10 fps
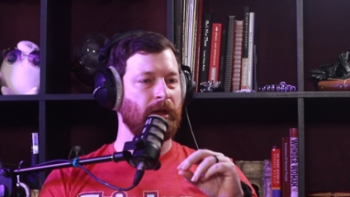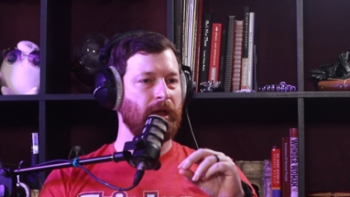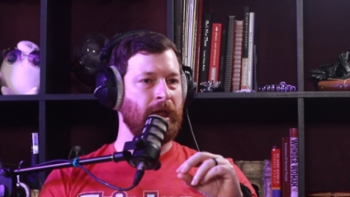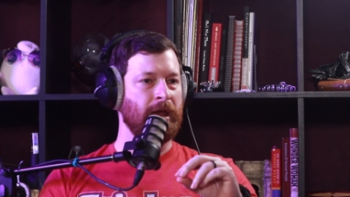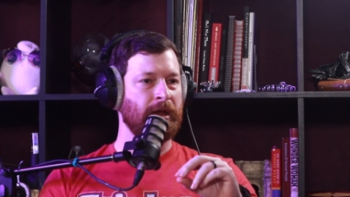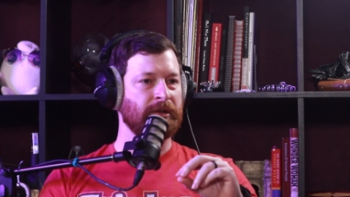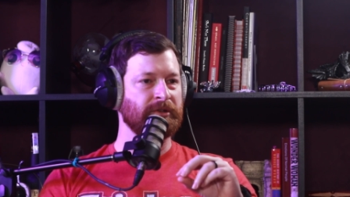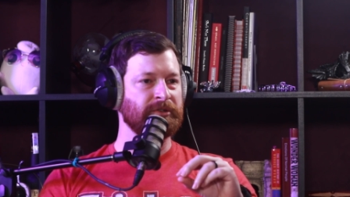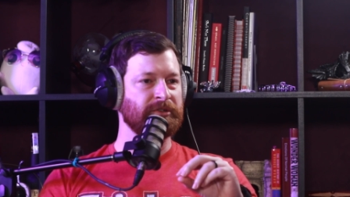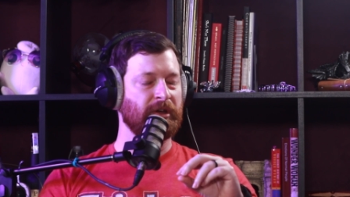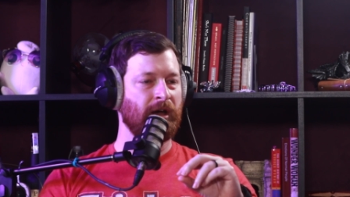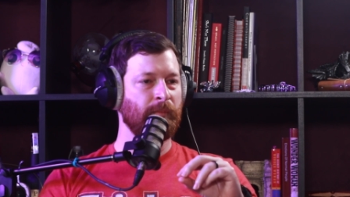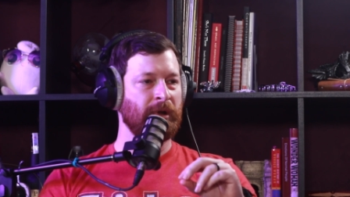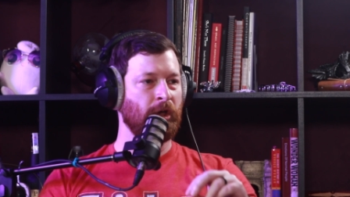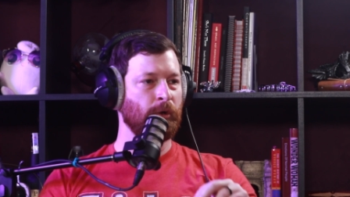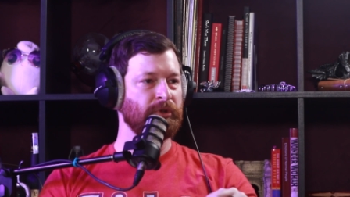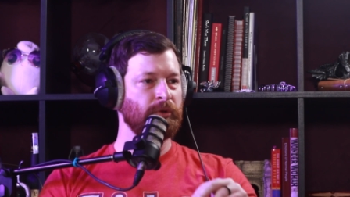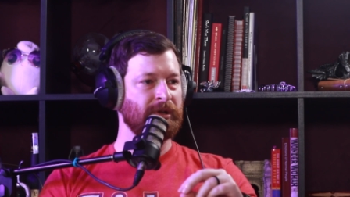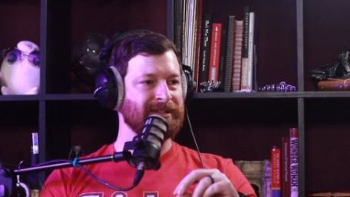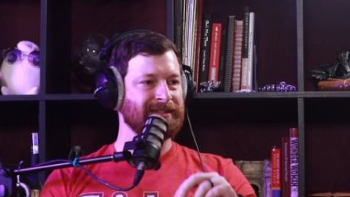and I'm going to help
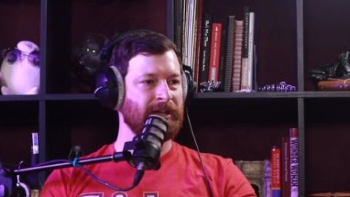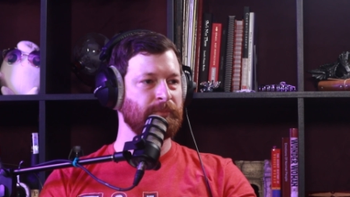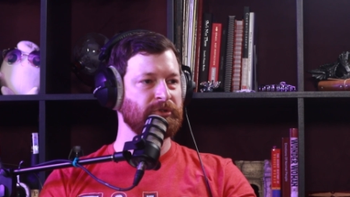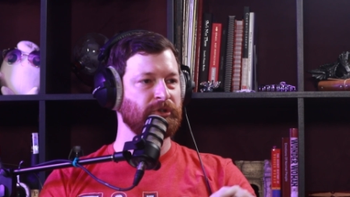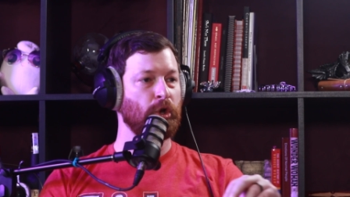you accept